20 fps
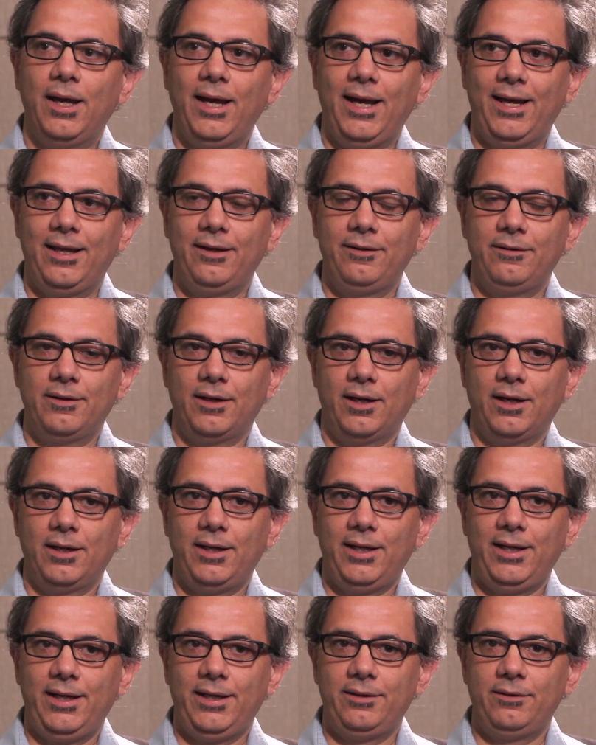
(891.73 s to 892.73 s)
and
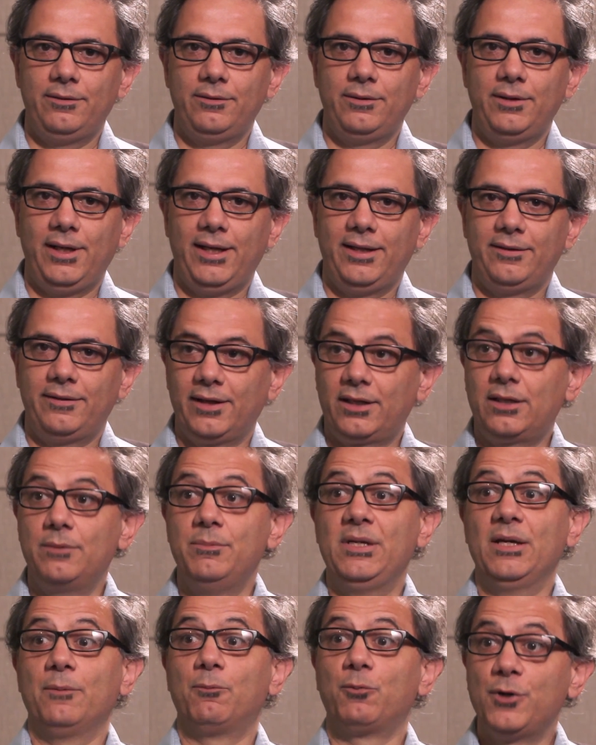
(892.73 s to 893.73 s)
that
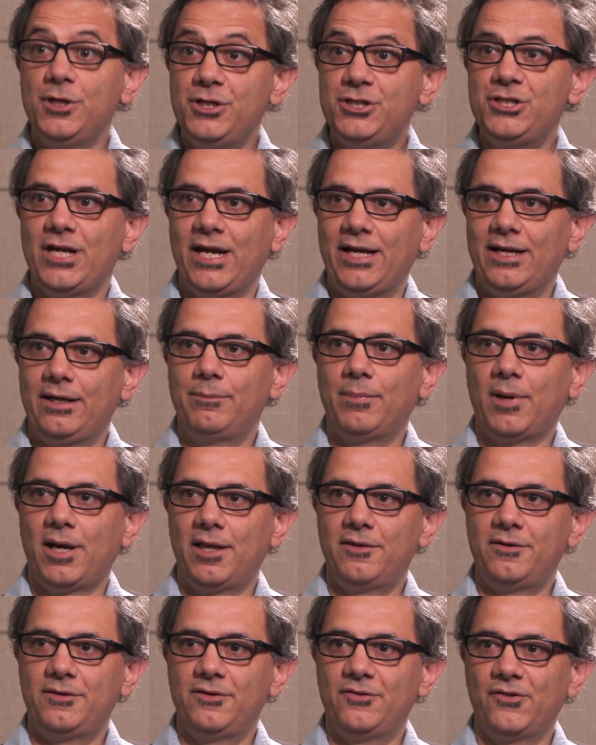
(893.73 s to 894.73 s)
can be appreciated
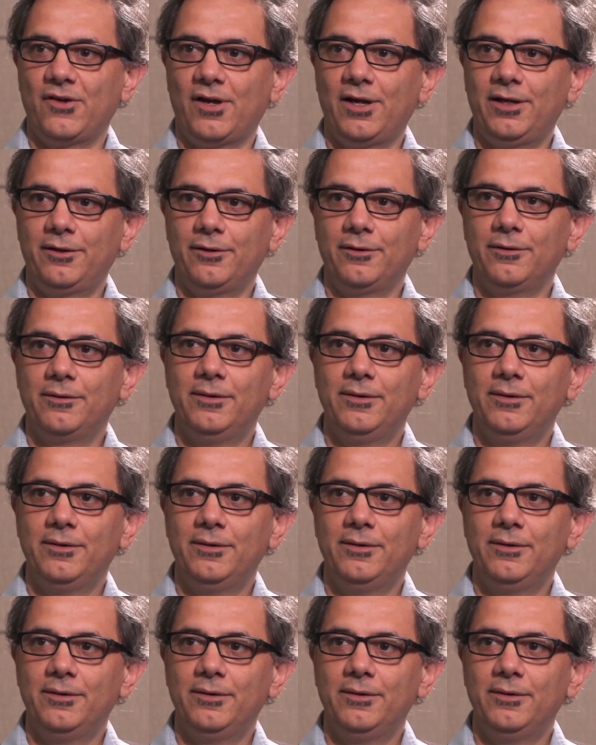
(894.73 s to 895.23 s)
by the designer.